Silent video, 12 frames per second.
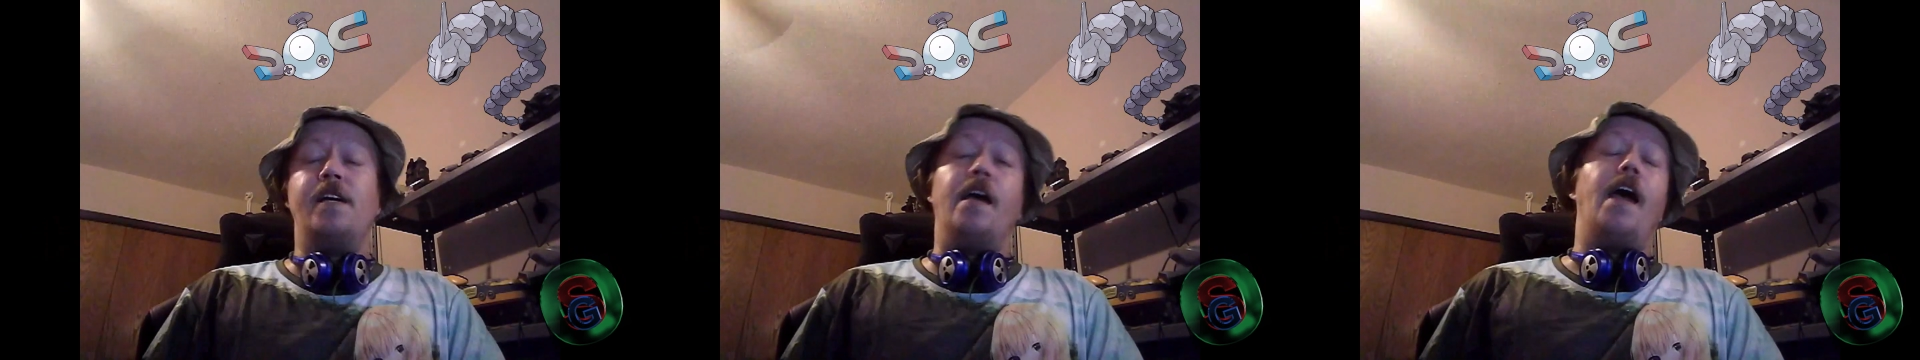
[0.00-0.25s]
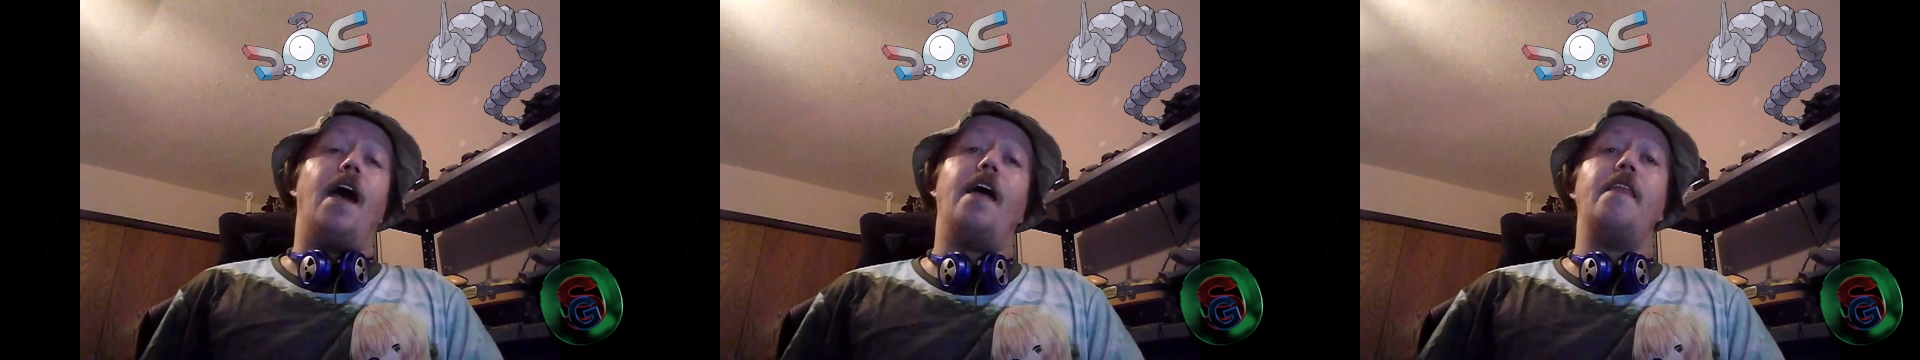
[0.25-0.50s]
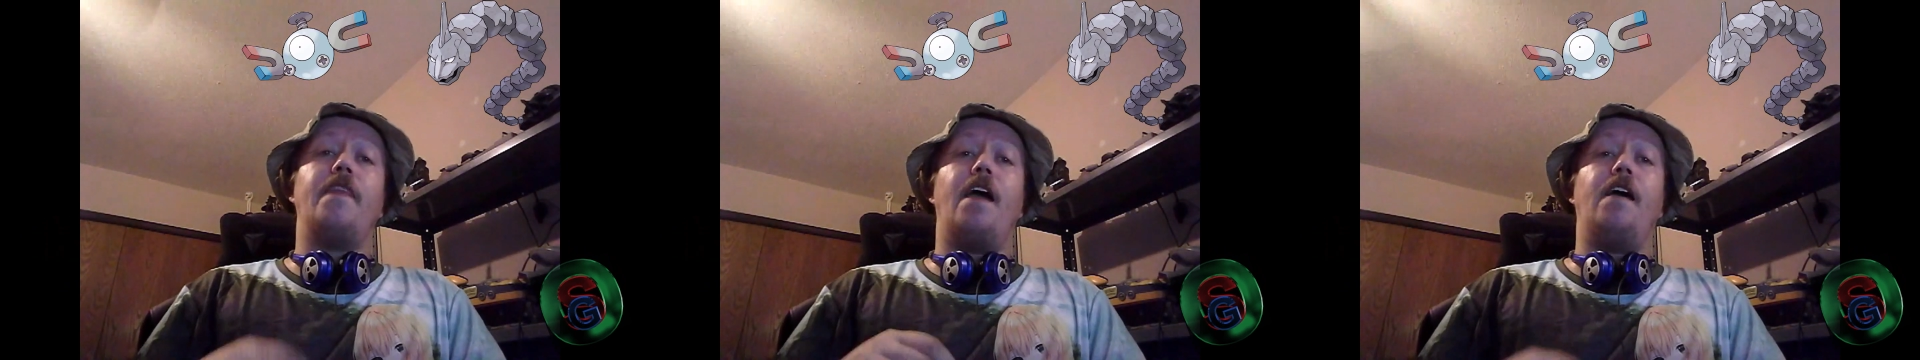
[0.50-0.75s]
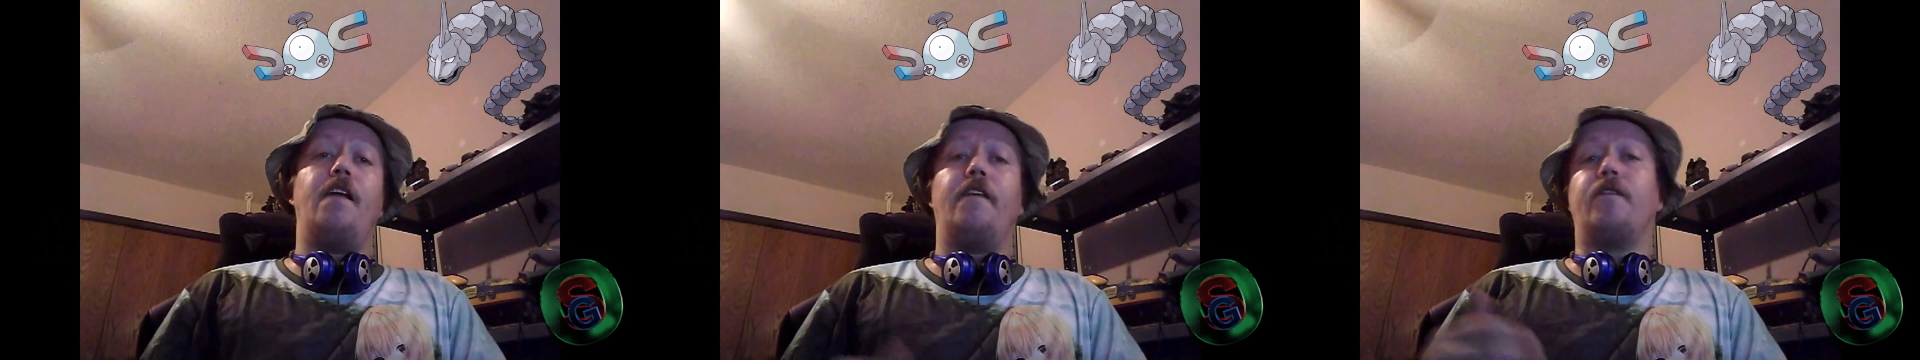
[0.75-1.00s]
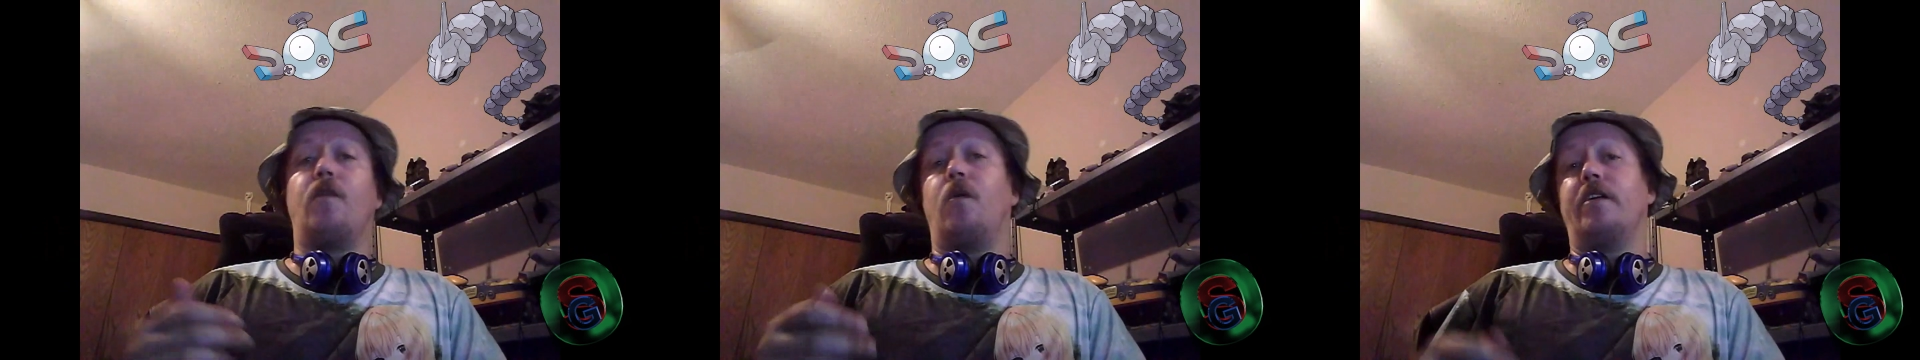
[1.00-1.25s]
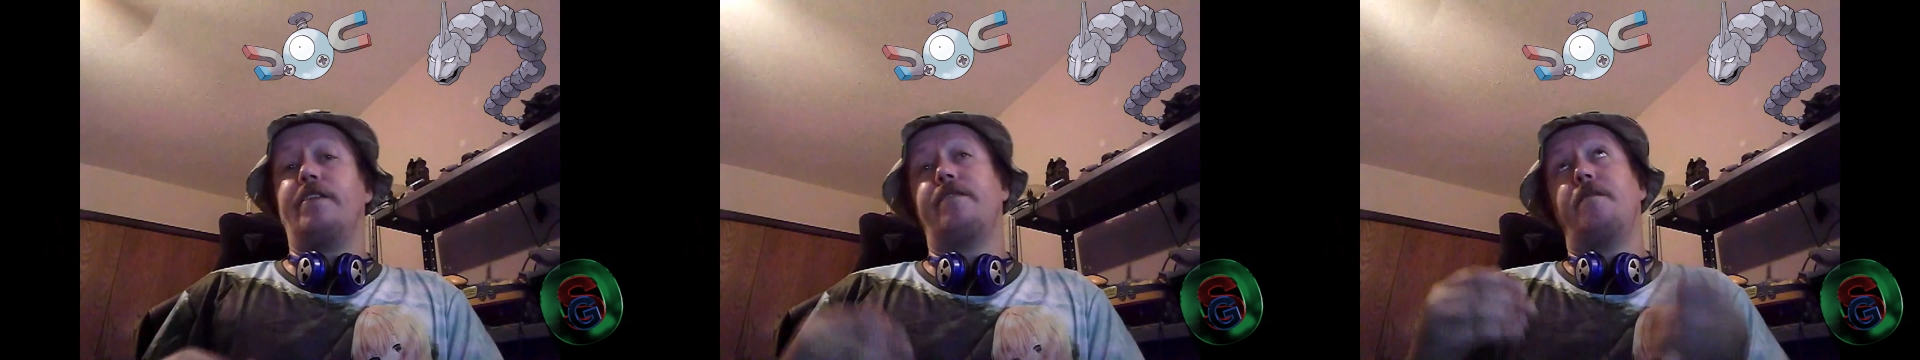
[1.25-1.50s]
And then, of
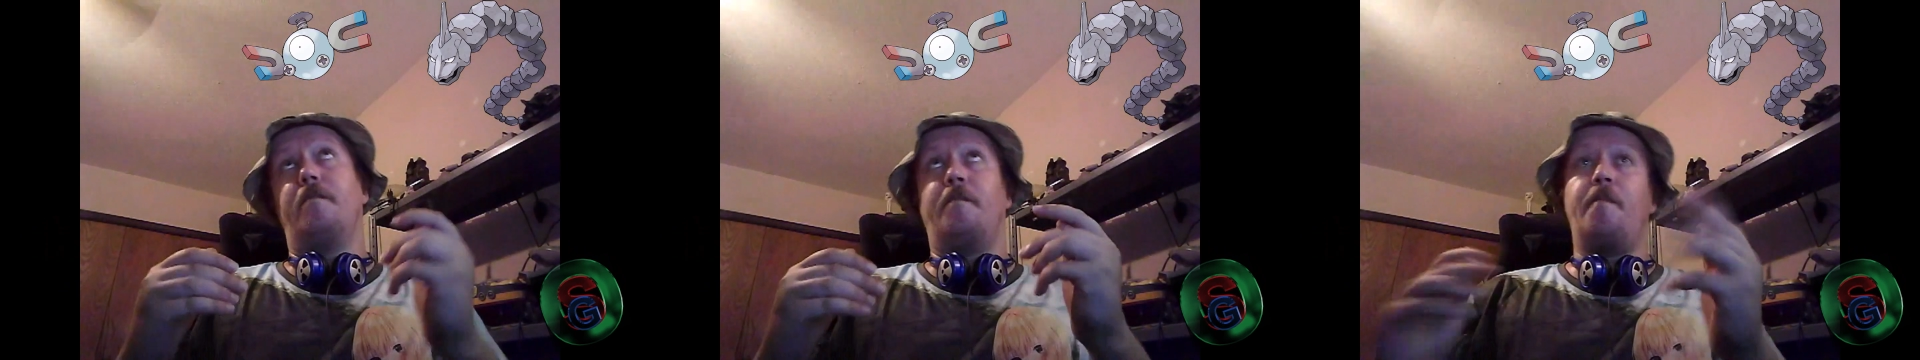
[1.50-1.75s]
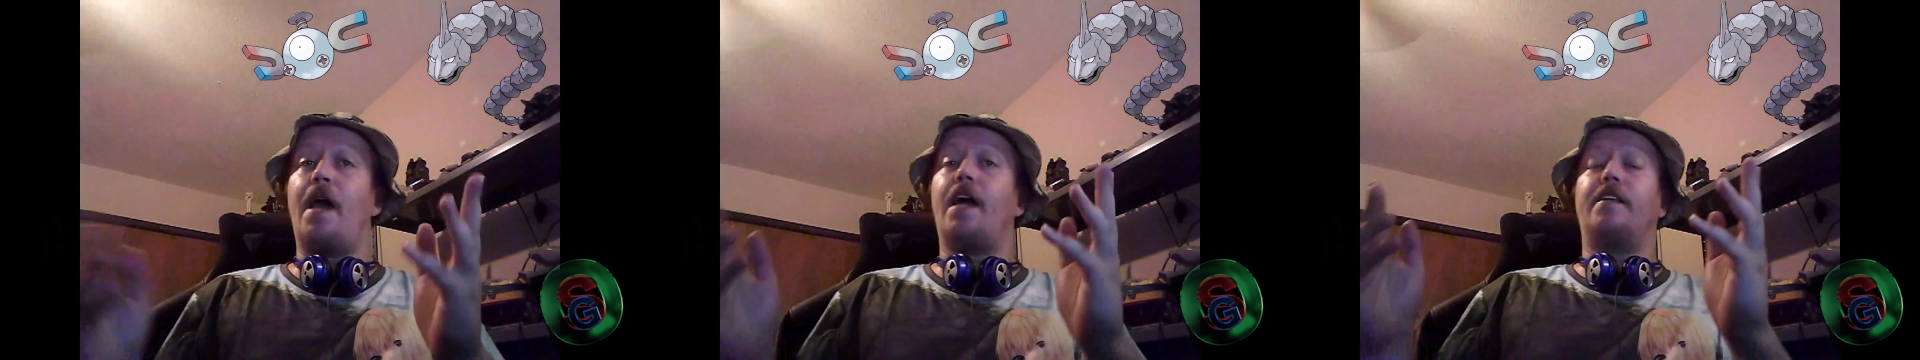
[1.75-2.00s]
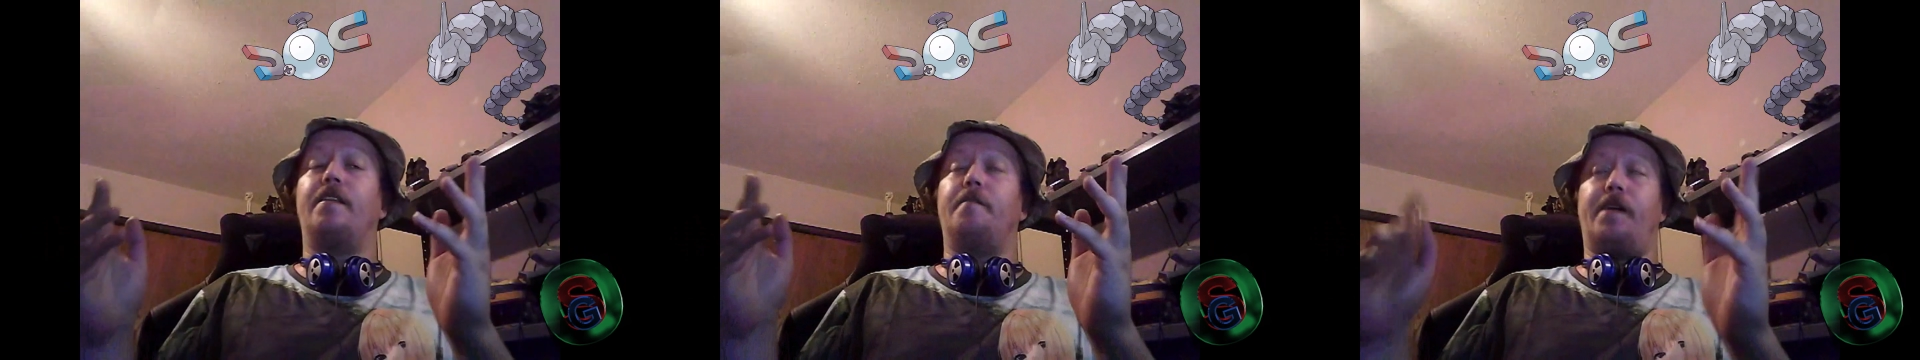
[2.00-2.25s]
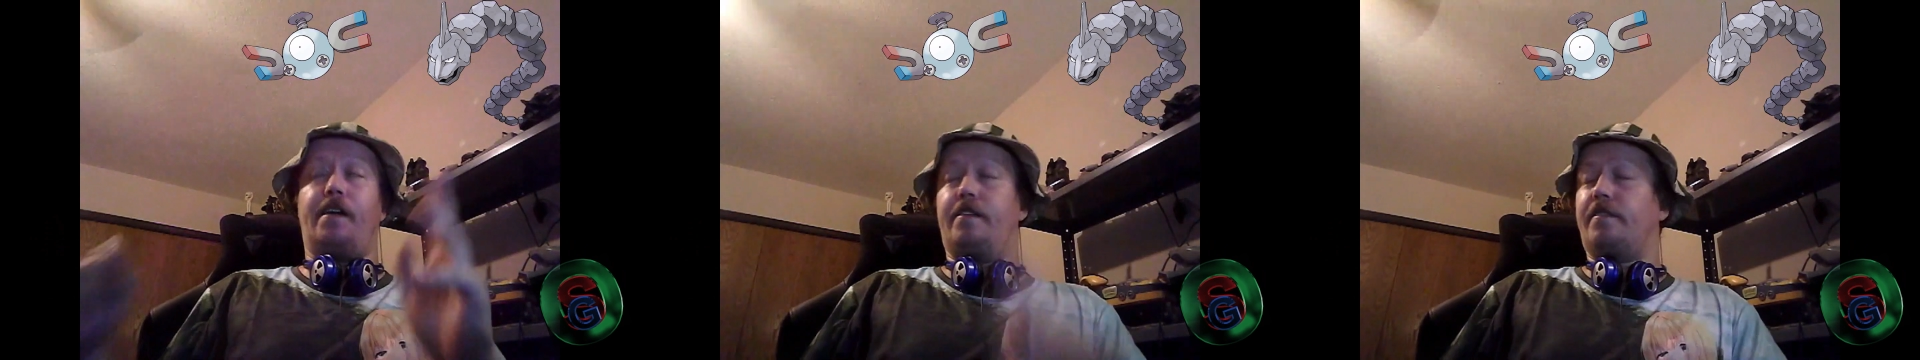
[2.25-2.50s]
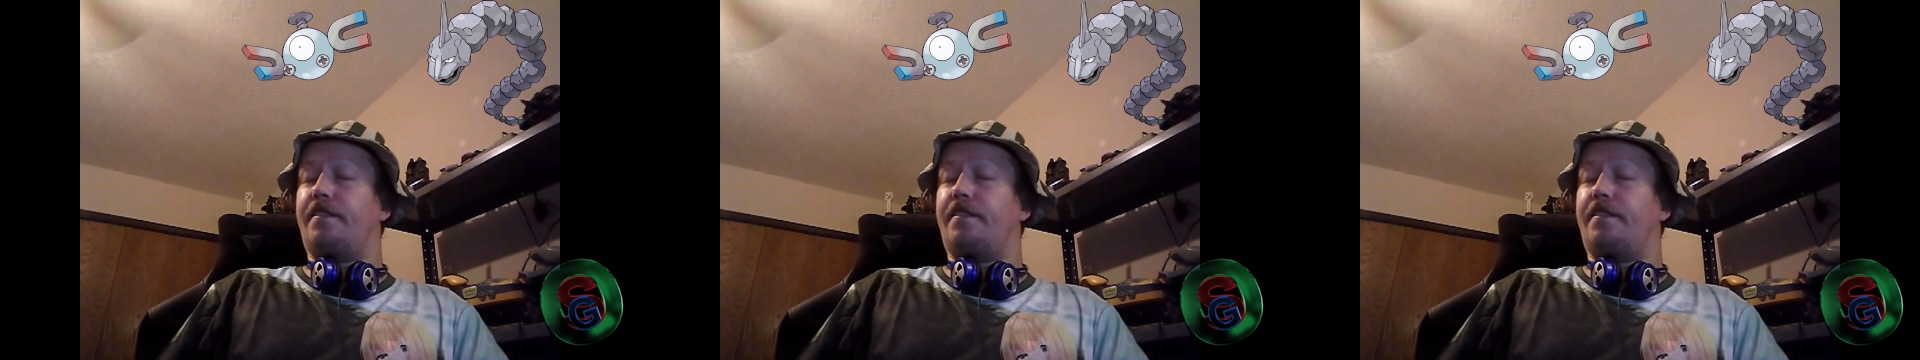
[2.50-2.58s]
course, Magnemite.